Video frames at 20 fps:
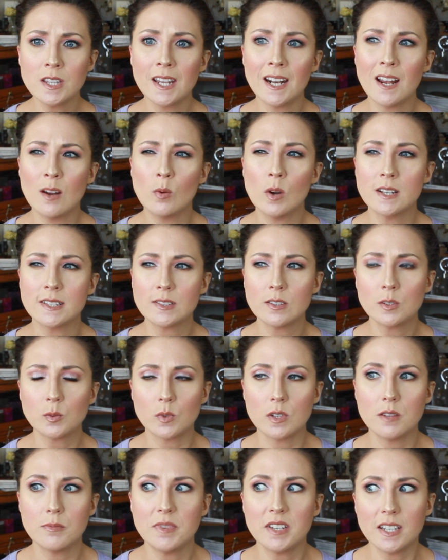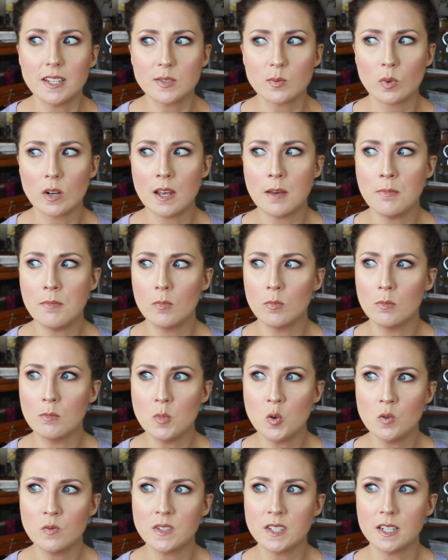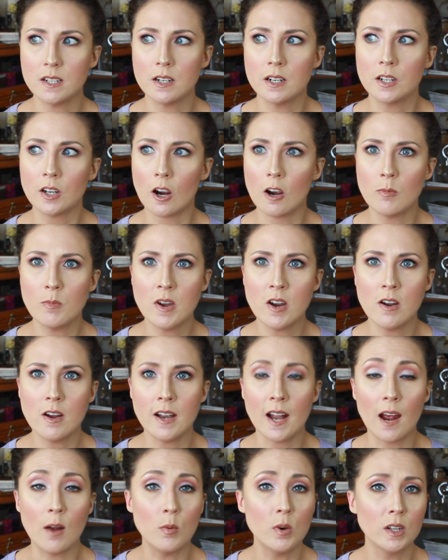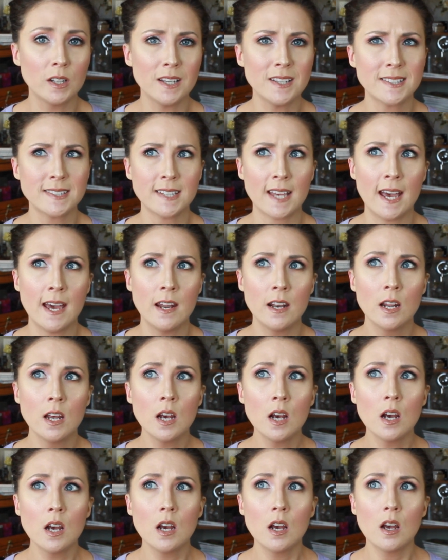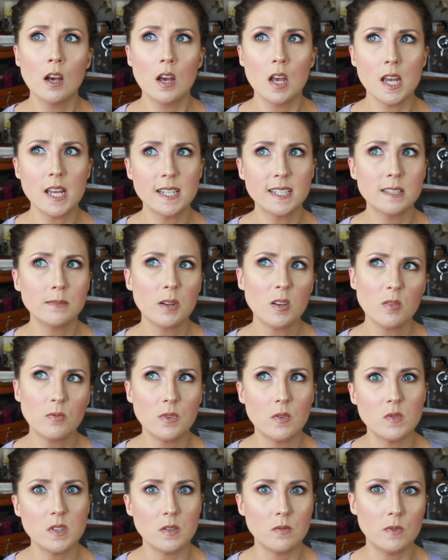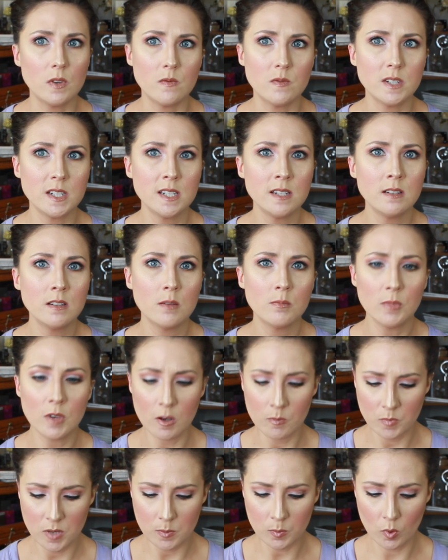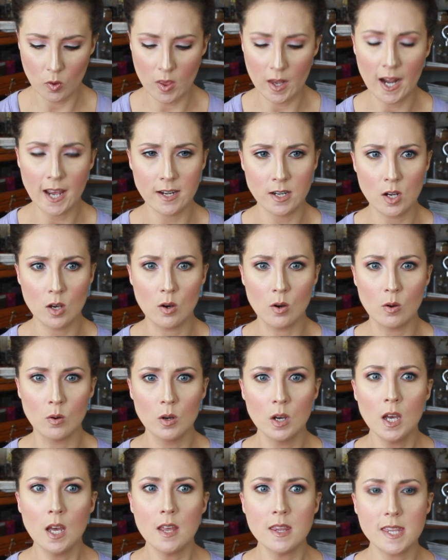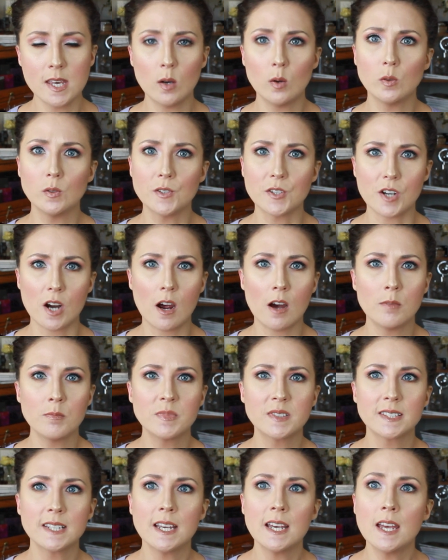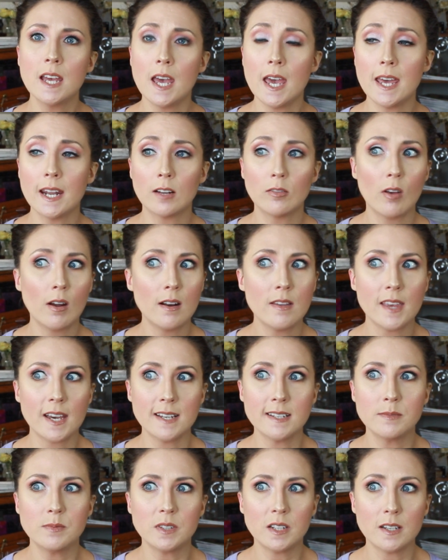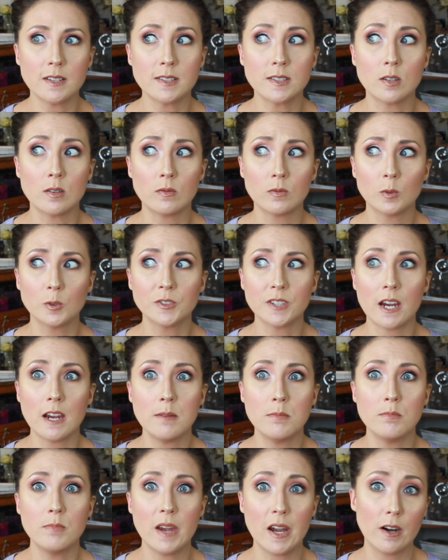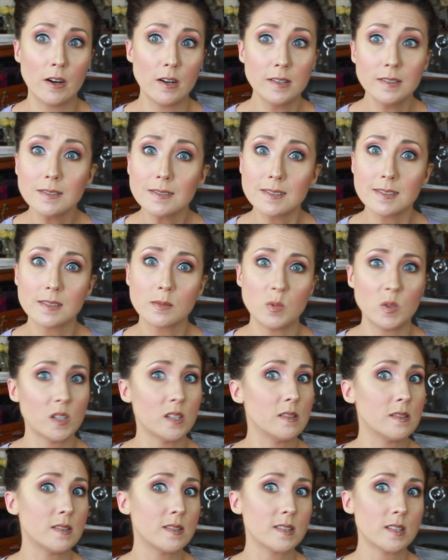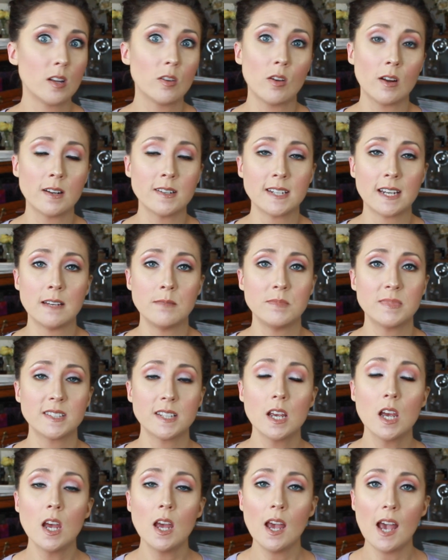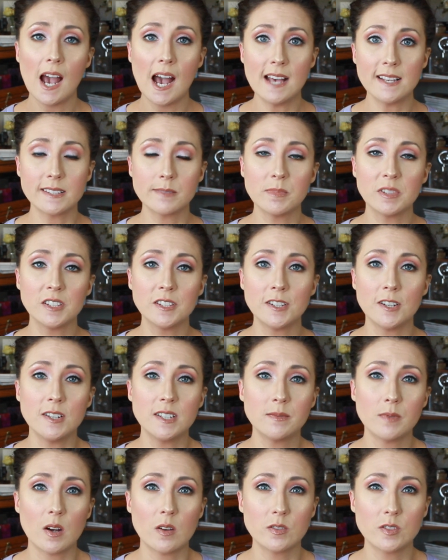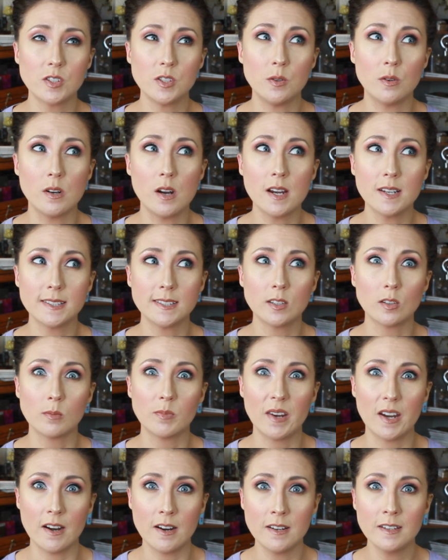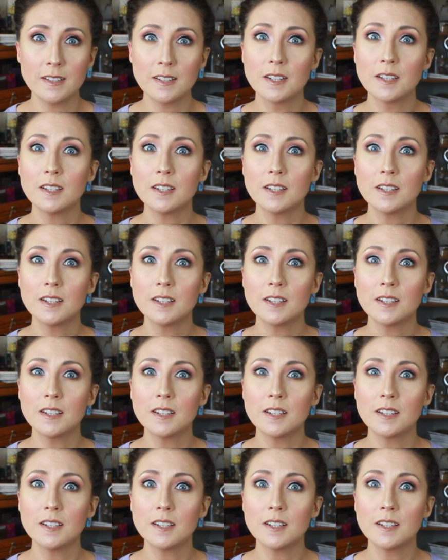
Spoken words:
that I wrestled with, because when I moved here and got married, I realized that it's about 50-50 of people that I know that hold jobs, and a lot of that is because they're full-time parents, because a lot of times as a military spouse you're a single parent,